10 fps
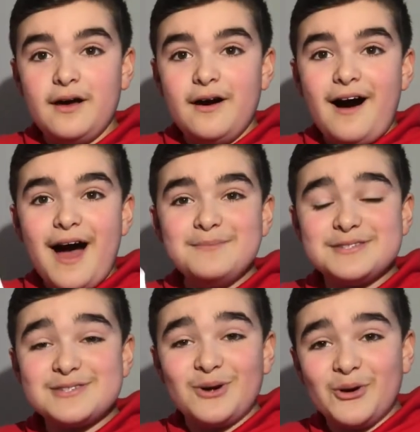I'm
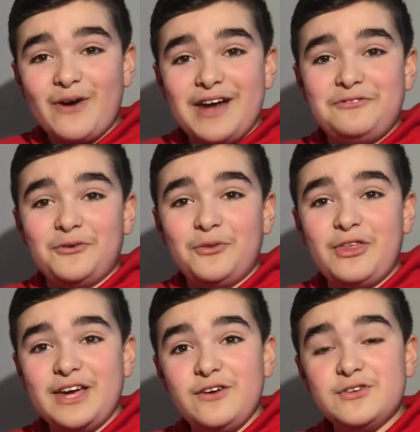so grateful.
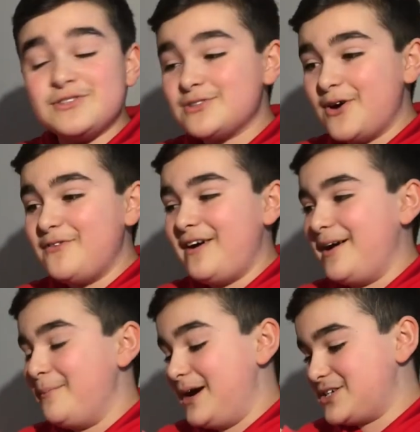Thank you so very
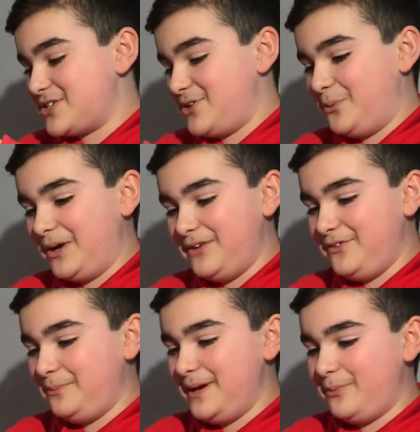much to one of
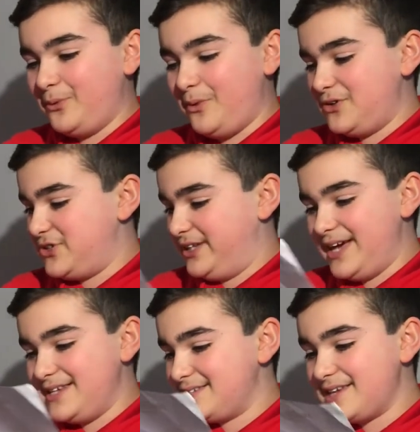you people watching. That
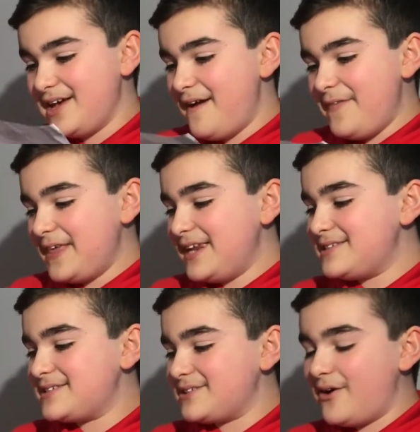is
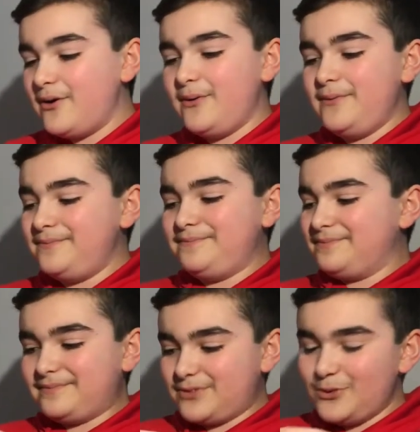so
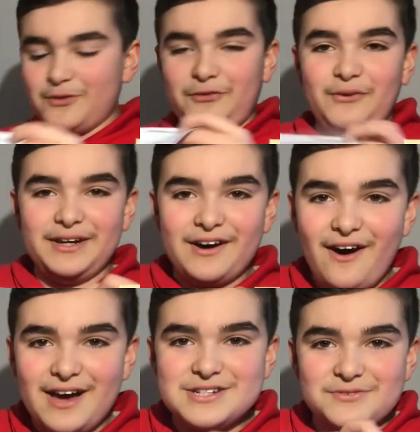thoughtful and
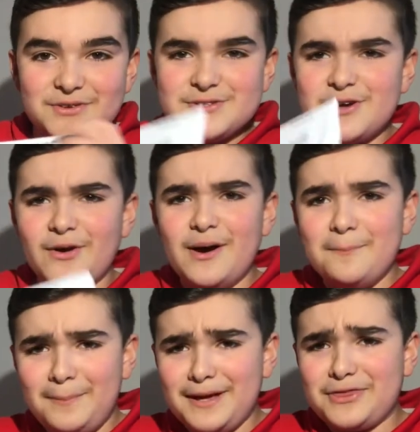kind of you. So a
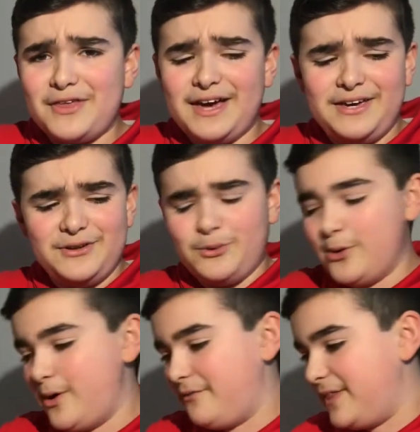big thank you to
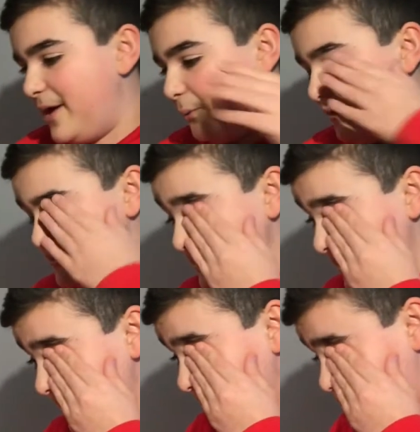whoever that was.
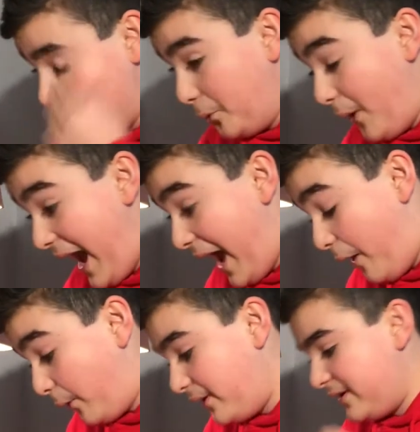
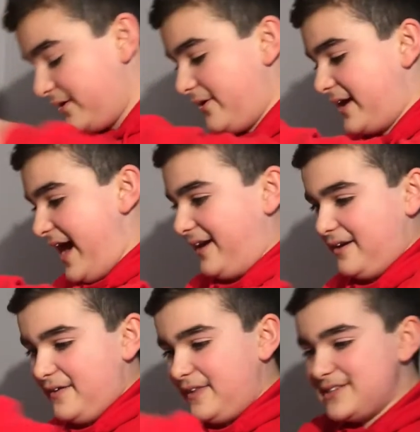Wow. Okay.
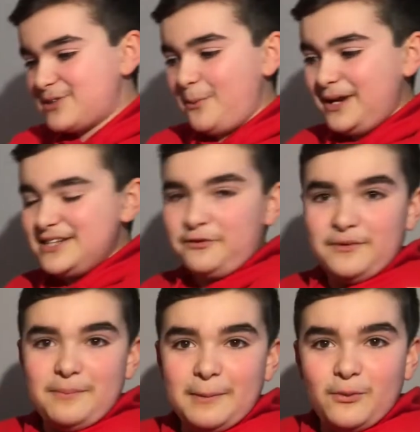There's so many
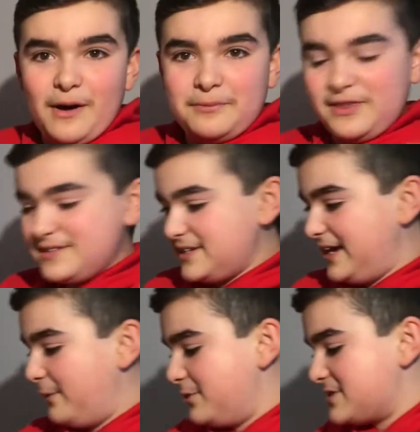different bubble wrap things in
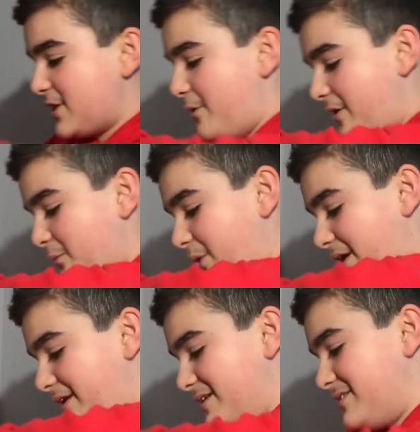here. We'll just go out one
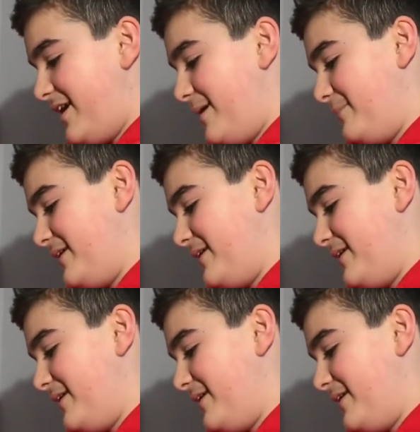at a time.